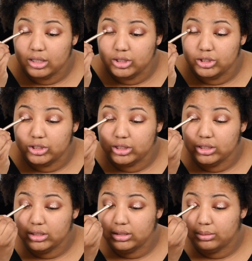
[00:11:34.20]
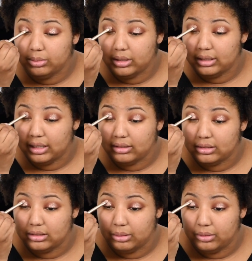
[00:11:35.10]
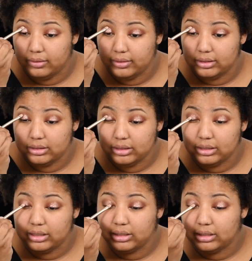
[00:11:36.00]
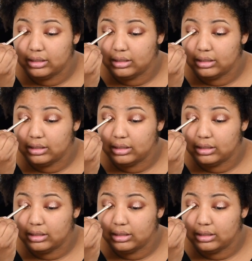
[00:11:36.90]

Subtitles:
just to blend out some of this glitter.